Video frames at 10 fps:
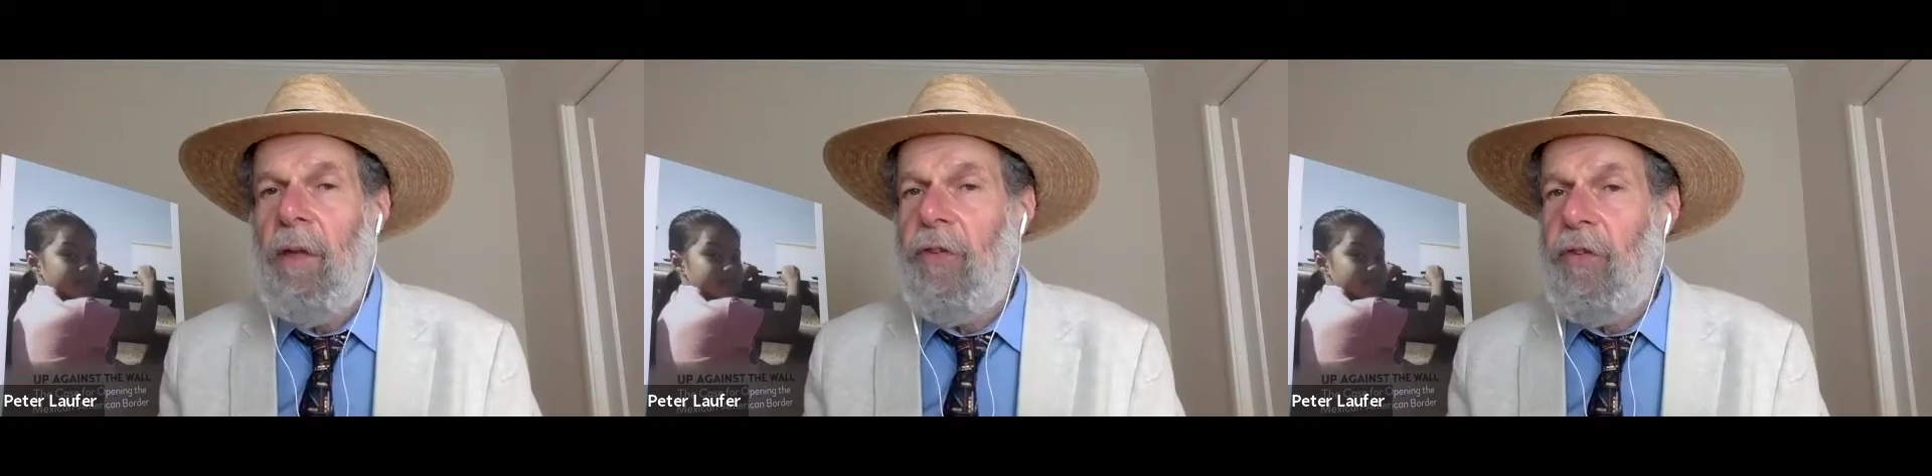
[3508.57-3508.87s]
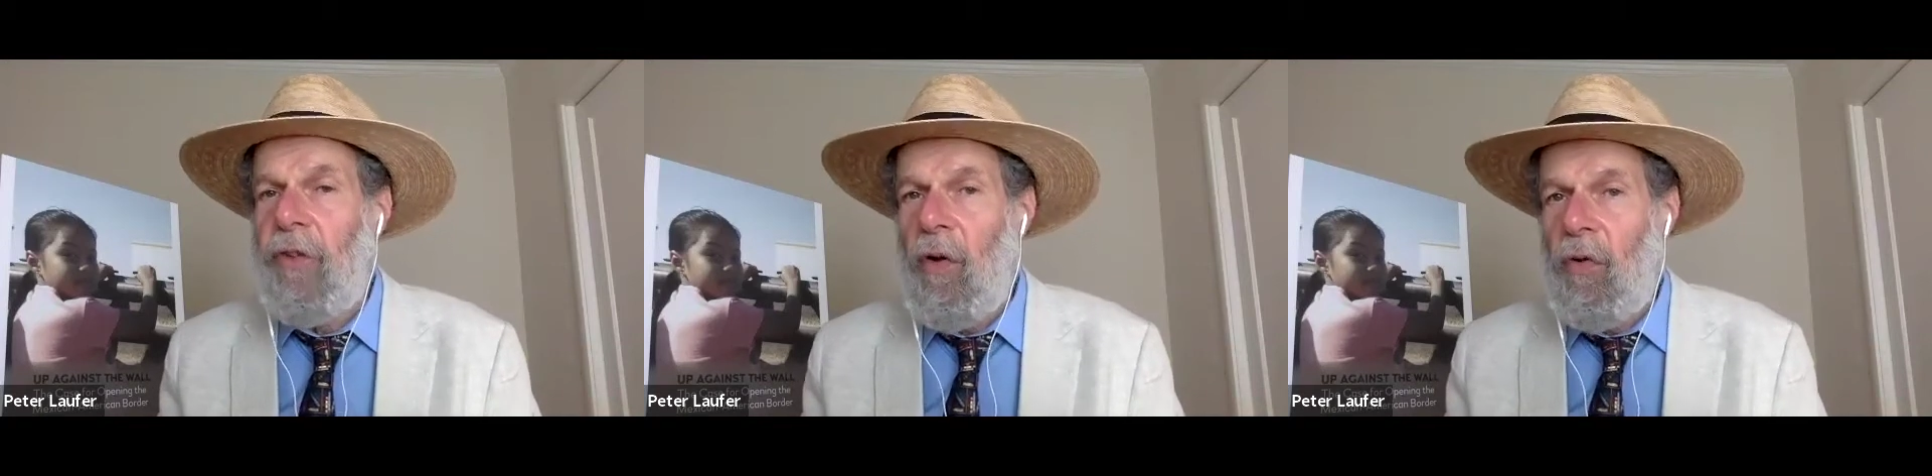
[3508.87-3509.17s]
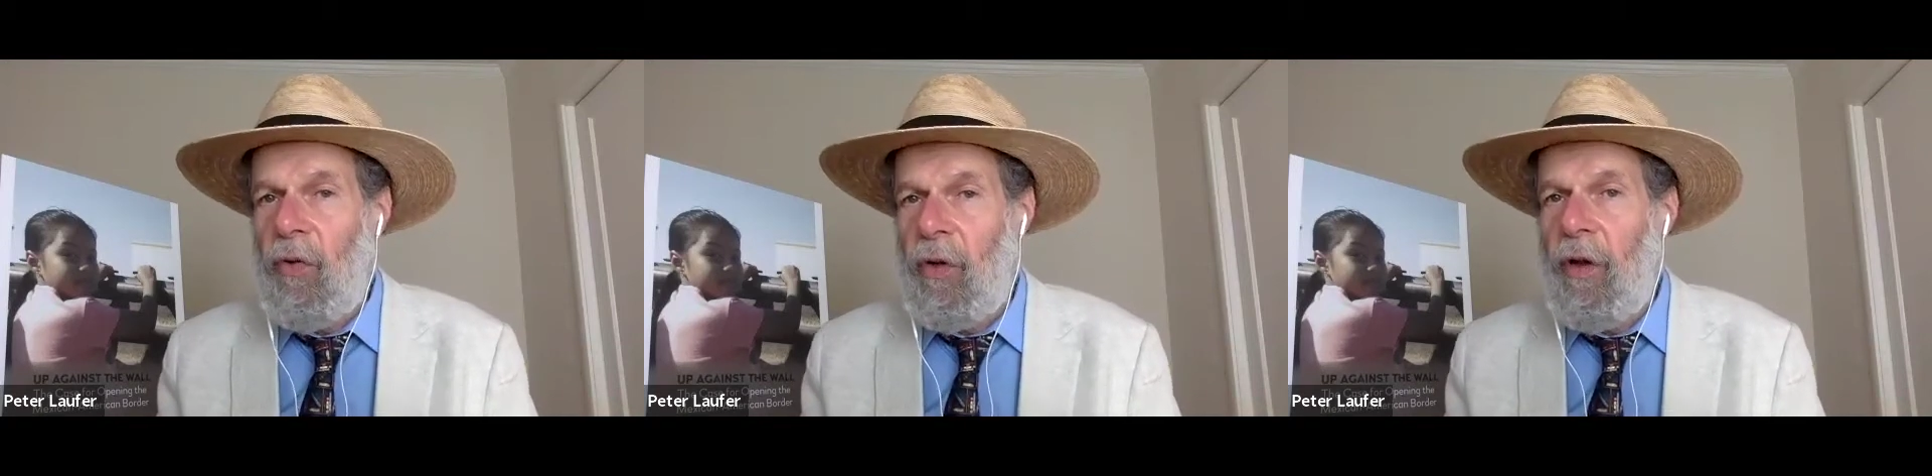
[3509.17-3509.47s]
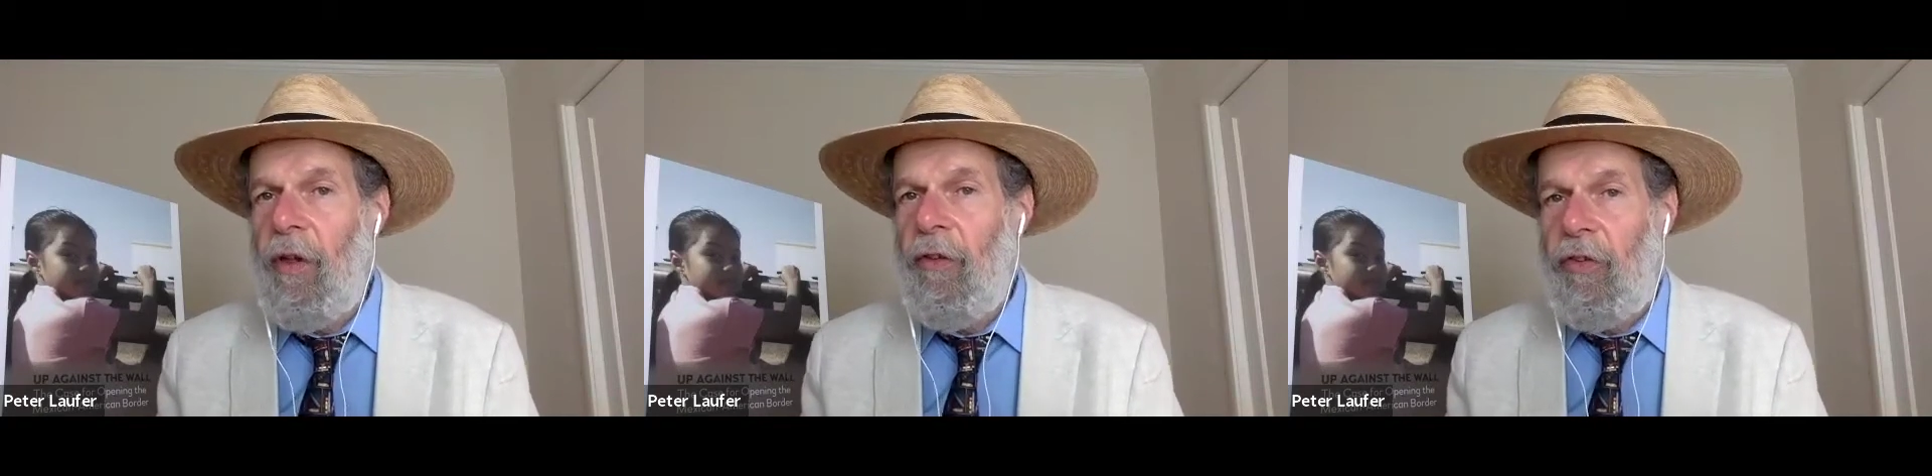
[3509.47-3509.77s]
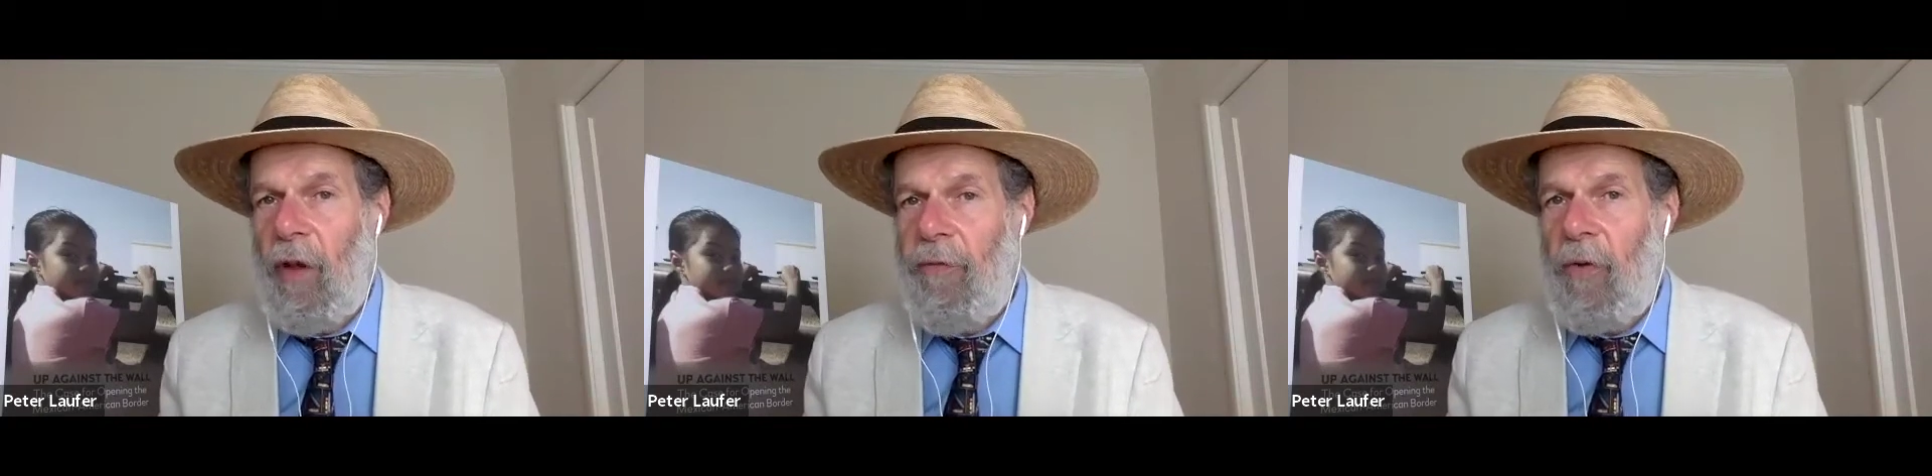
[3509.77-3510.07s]
zone
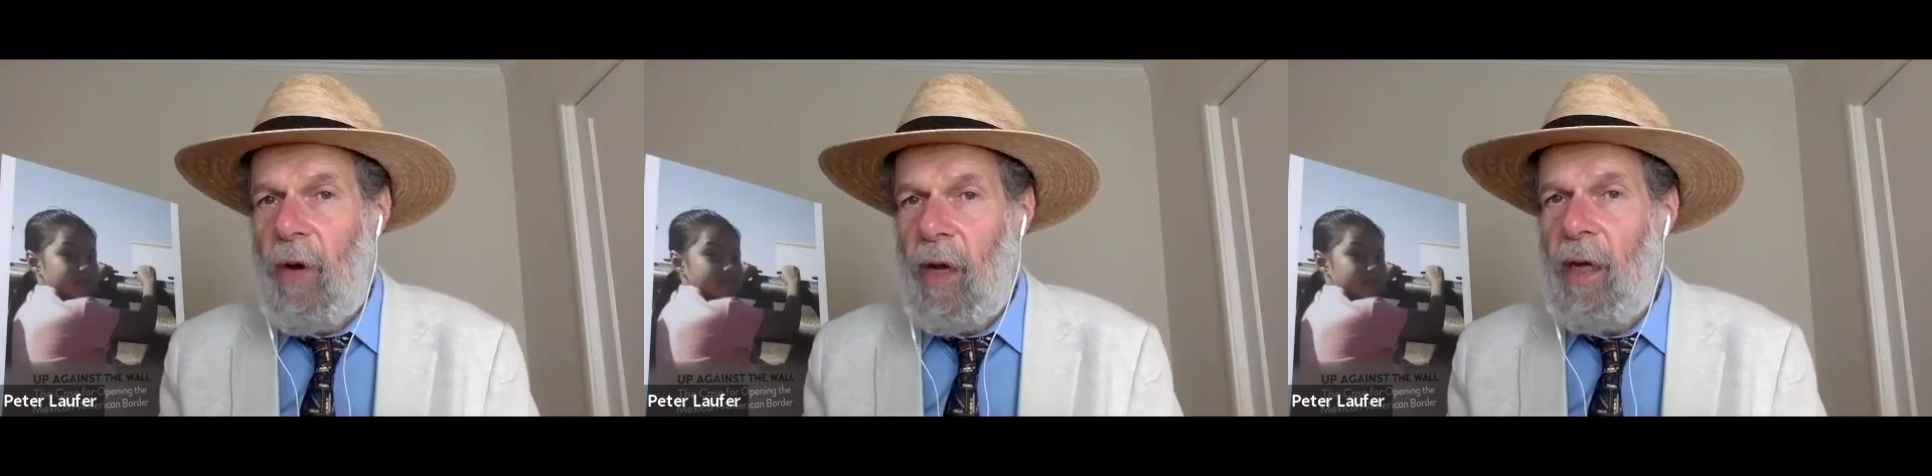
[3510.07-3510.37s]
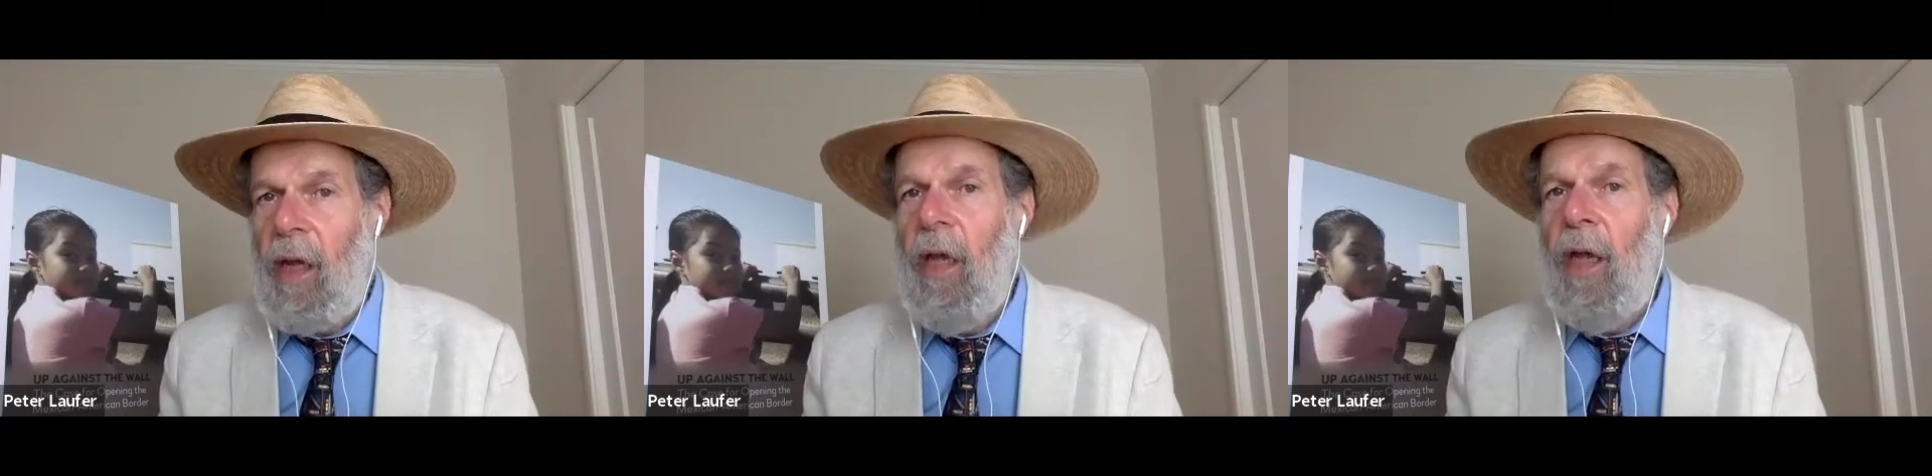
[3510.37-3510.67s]
suffering